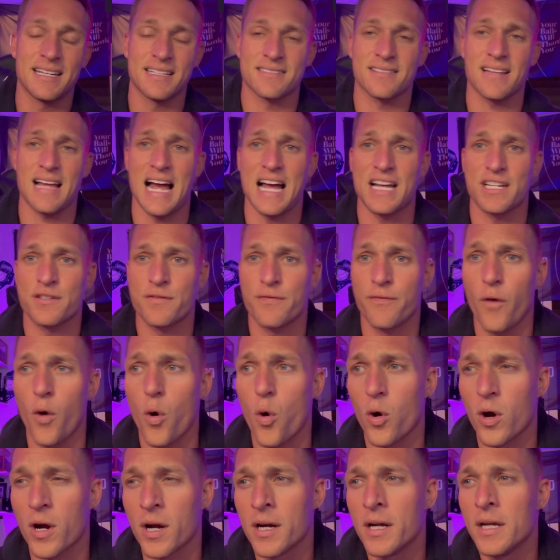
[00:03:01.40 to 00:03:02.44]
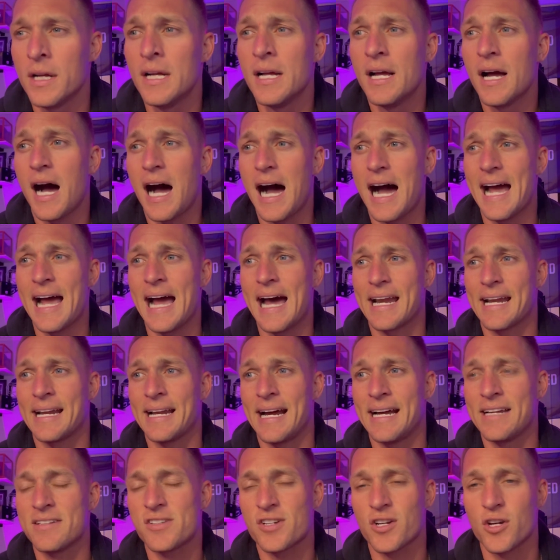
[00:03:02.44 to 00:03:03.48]
his last four. I had a
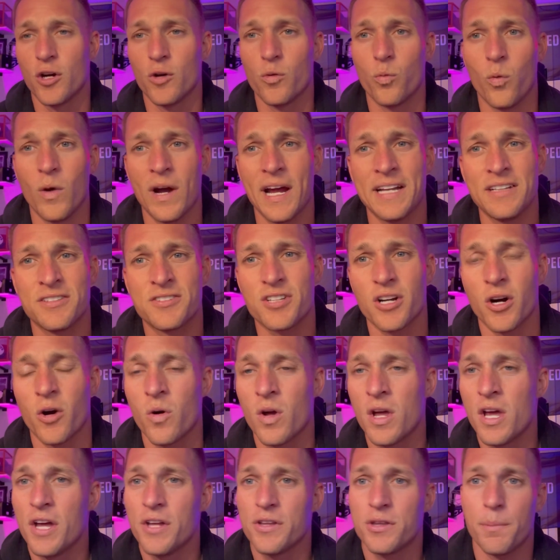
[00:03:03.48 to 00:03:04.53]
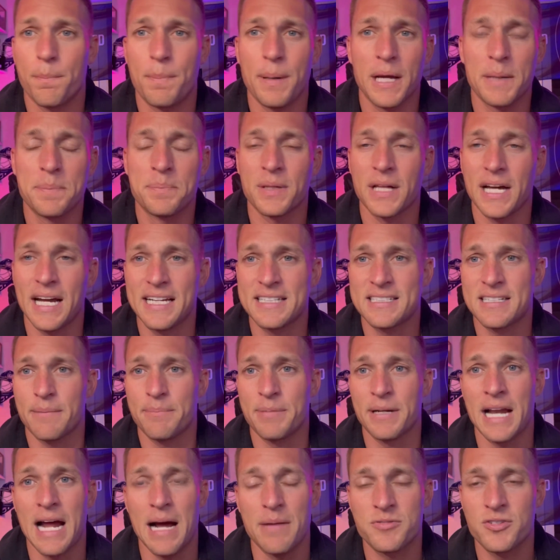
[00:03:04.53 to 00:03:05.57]
nice good win. So the big plays have
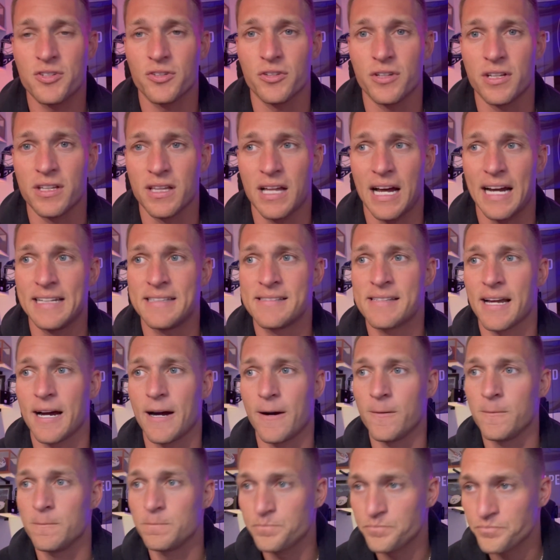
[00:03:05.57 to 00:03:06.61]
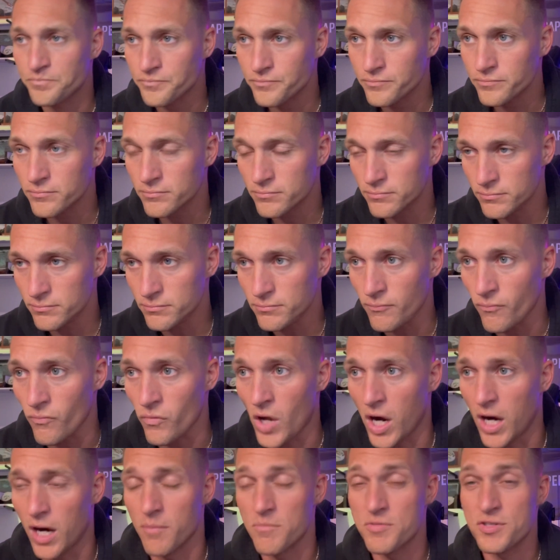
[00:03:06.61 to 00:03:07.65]
been absolutely lights out.
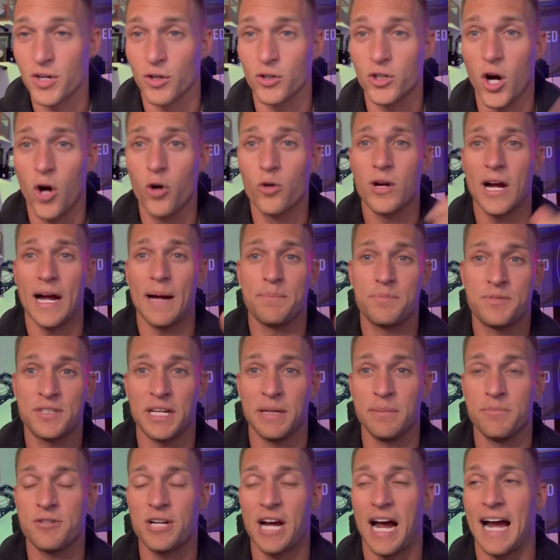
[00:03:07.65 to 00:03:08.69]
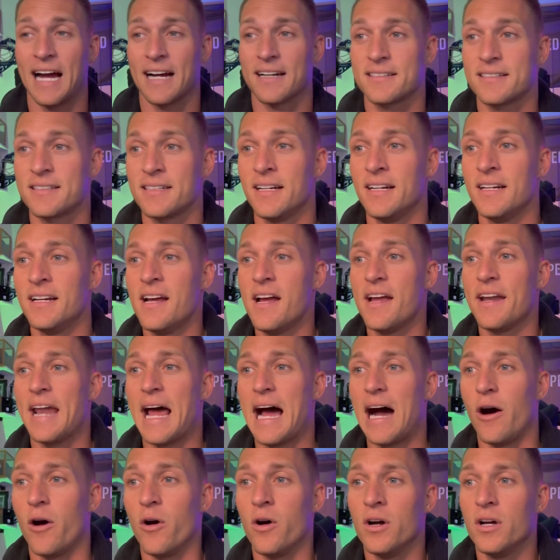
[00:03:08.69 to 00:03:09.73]
So go grab Team Jack's.
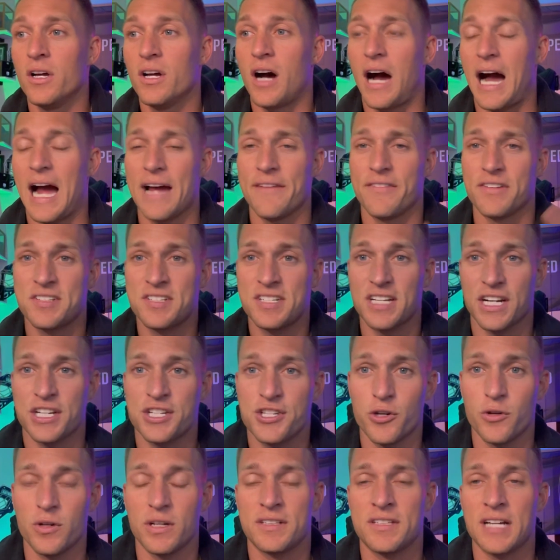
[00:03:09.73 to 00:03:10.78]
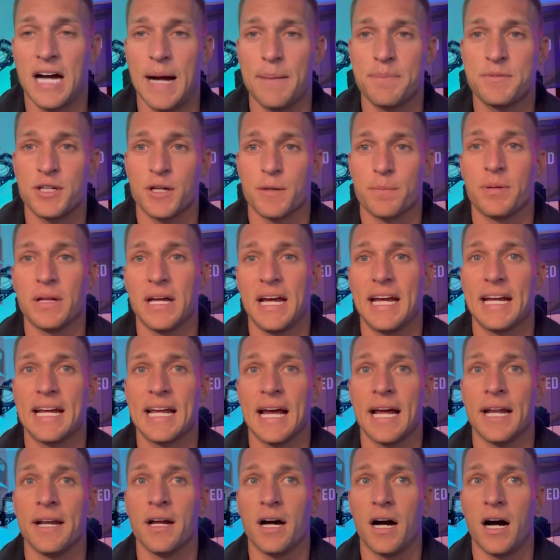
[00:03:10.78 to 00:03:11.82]
Now, I have a six unit top tier play
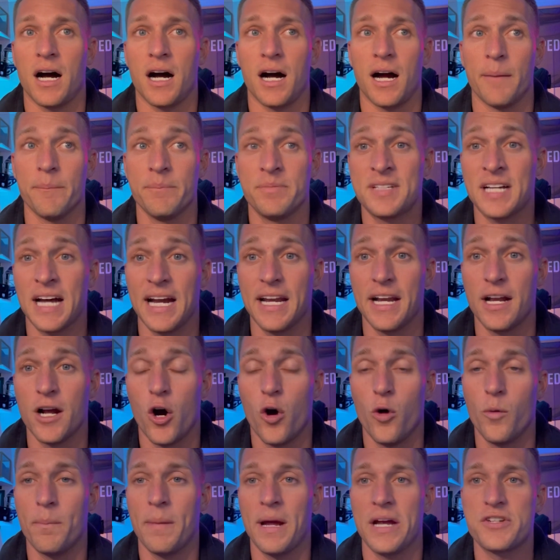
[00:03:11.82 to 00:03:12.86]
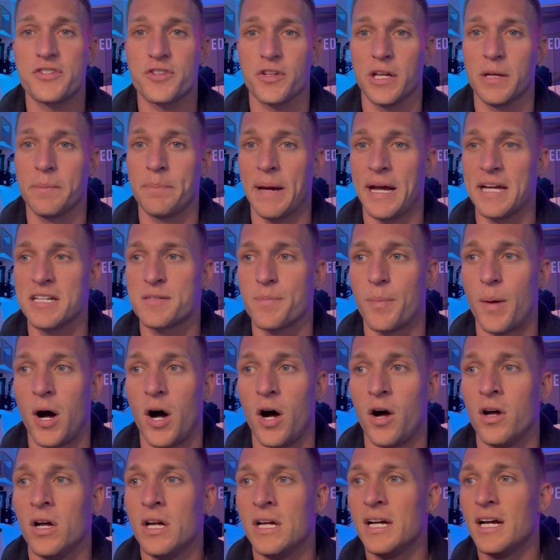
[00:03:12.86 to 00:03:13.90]
again. I'm 10-0 in Major League
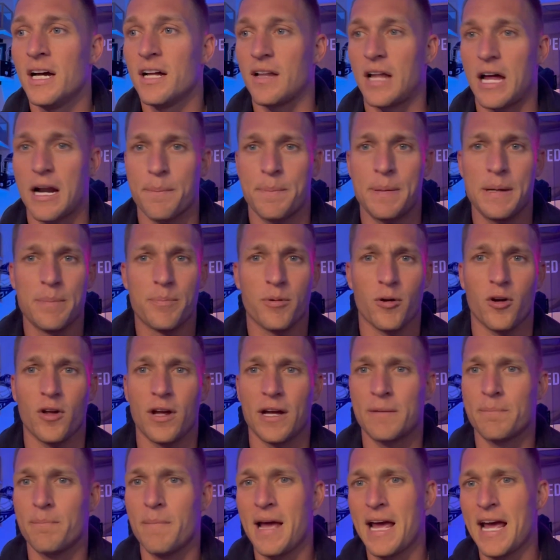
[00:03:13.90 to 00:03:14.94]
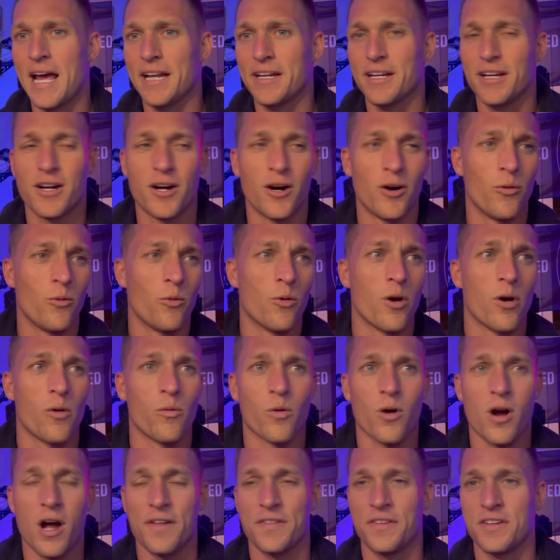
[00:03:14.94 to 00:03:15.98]
Baseball. A lot of people are like, man, you know,
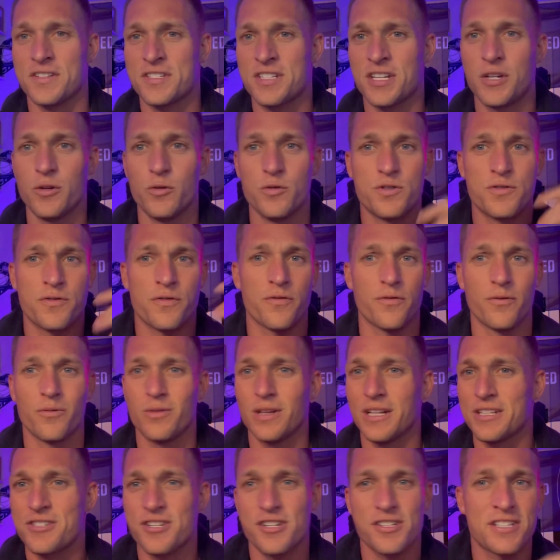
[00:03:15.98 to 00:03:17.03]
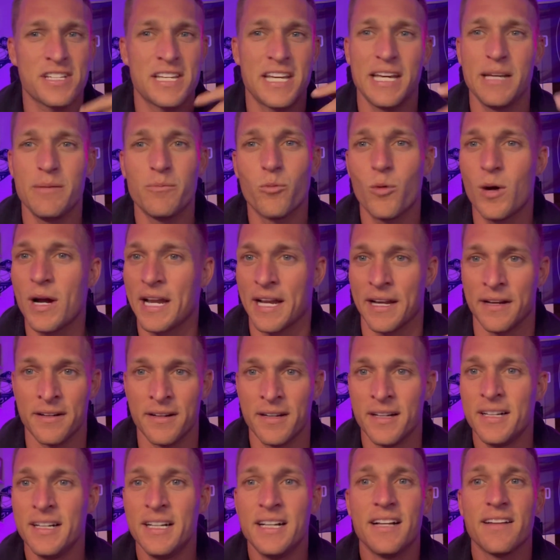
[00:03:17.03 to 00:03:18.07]
we're on this huge, let's just keep winning.
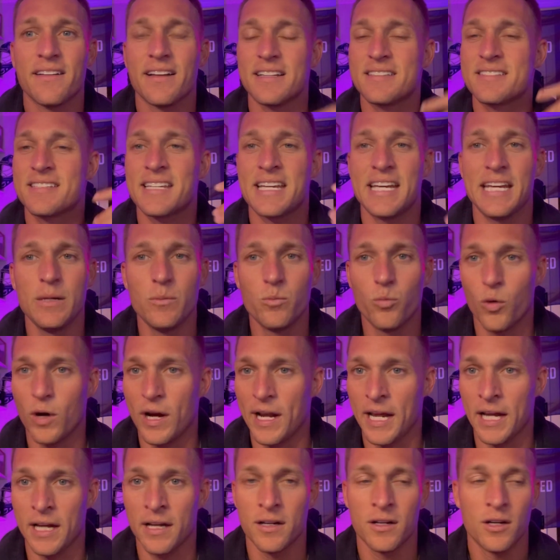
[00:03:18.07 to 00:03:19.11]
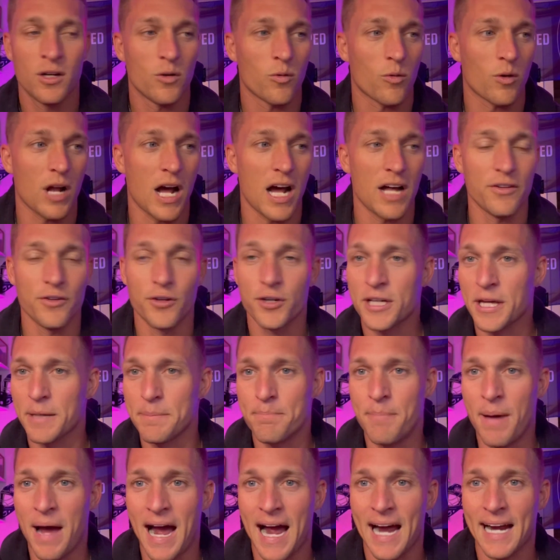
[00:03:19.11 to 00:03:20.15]
Let's keep winning. We're not looking
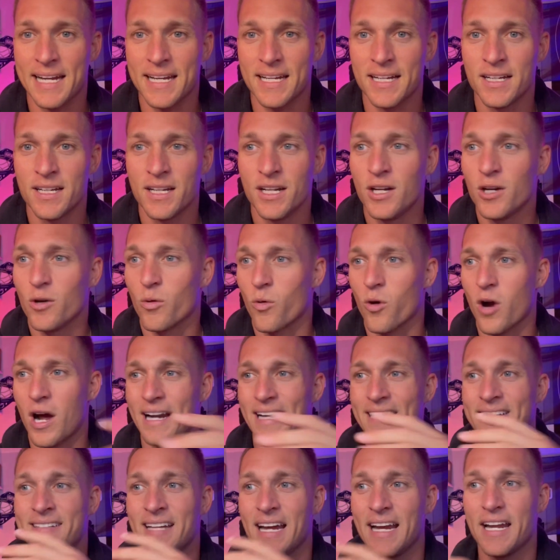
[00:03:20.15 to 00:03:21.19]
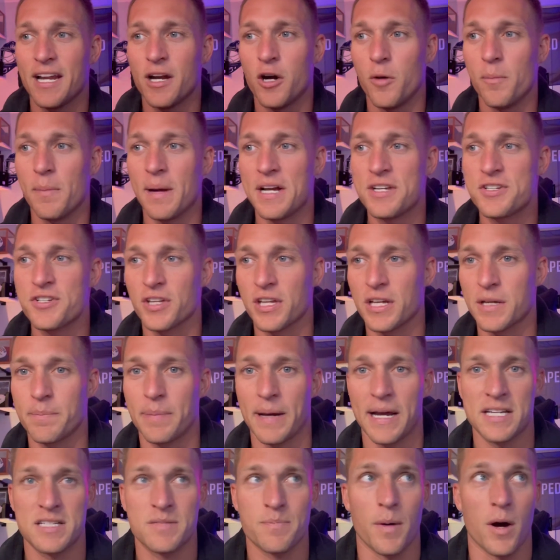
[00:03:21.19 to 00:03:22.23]
back. We're on a 10-0 Major League
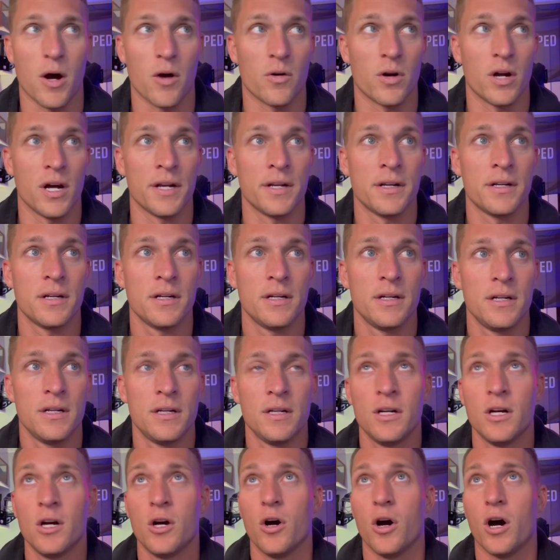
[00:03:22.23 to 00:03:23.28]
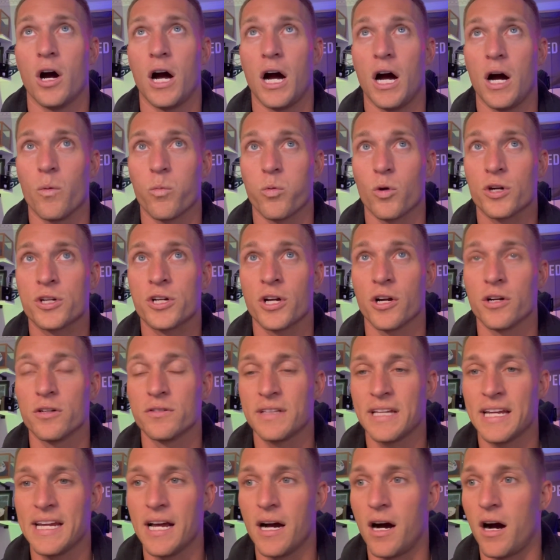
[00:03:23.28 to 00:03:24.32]
Baseball run. We're
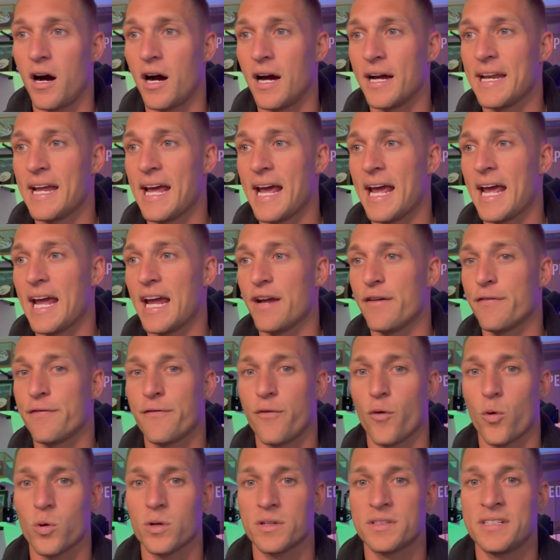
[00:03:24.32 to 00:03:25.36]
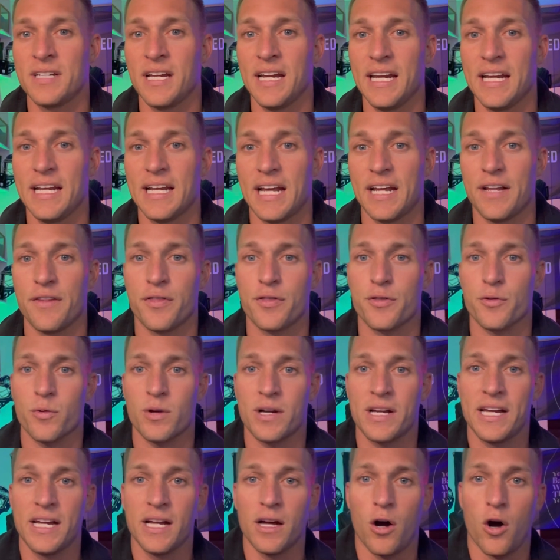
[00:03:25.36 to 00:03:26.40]
currently on a
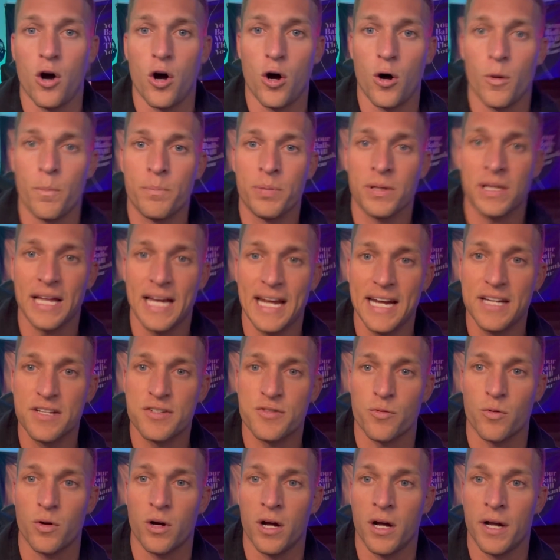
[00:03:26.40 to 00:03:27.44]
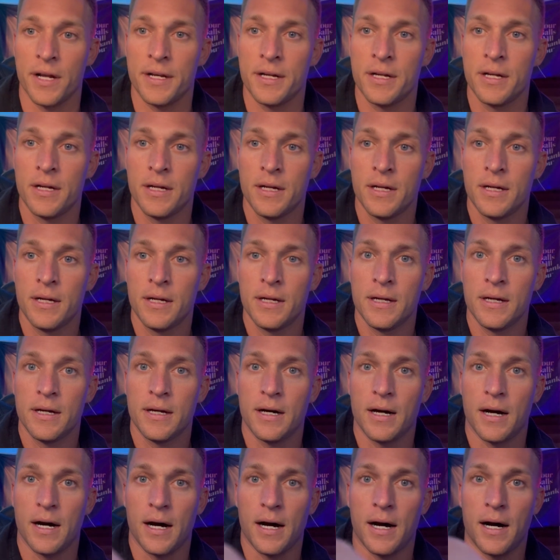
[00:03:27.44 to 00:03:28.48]
14-3 all plays run.
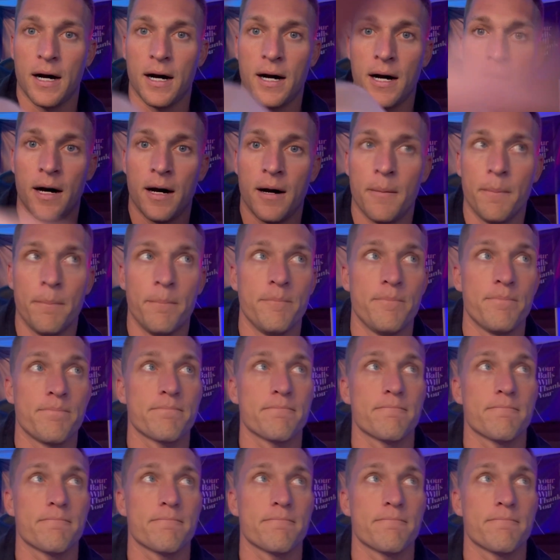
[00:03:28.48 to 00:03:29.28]
And